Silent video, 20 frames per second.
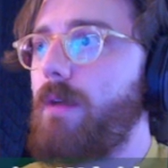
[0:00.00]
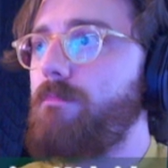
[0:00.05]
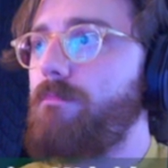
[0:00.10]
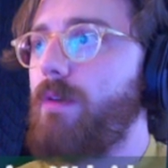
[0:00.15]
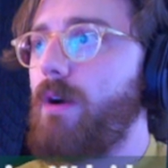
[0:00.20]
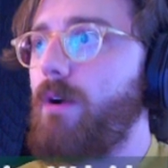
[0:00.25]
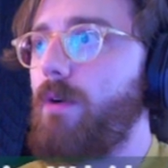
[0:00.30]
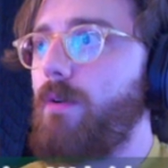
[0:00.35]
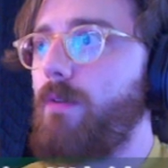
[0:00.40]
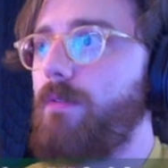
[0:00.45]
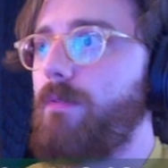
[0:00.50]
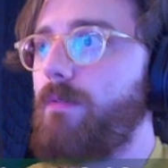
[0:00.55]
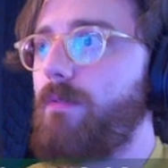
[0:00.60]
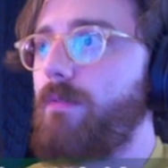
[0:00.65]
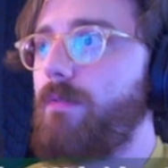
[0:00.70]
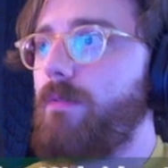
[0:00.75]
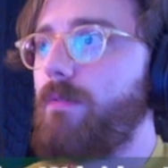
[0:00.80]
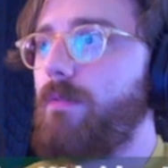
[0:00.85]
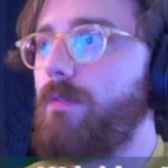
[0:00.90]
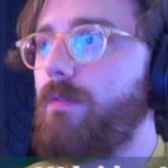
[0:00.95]
bone.
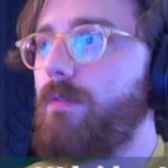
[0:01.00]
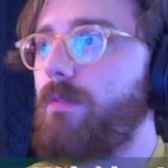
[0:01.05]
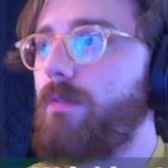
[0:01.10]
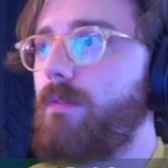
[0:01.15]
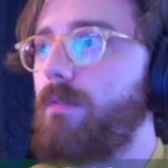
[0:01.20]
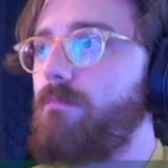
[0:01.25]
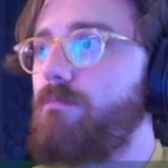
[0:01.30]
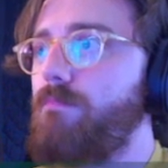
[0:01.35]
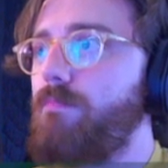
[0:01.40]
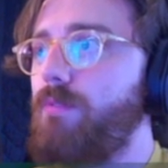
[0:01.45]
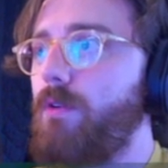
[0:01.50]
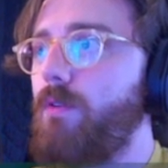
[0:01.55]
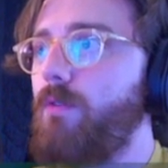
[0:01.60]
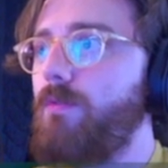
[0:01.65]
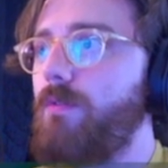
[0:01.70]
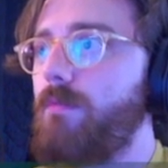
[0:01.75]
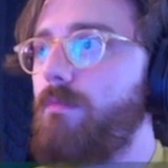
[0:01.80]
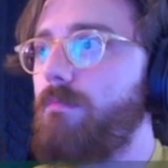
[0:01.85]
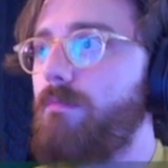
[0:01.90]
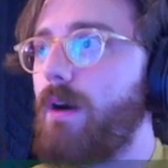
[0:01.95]

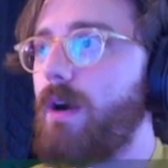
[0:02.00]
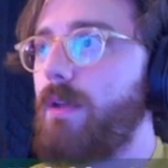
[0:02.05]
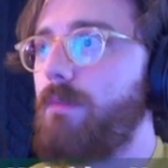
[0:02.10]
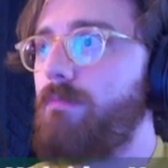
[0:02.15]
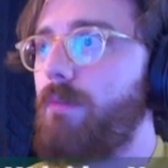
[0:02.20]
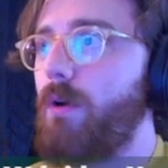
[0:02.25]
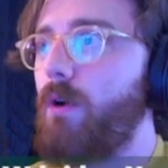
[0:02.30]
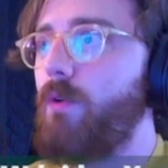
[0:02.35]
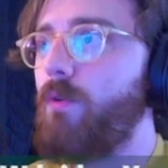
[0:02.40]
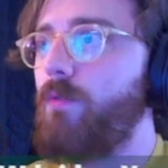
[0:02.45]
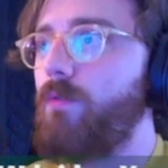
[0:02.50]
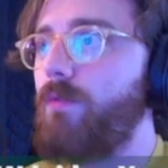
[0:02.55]
Bone by bone.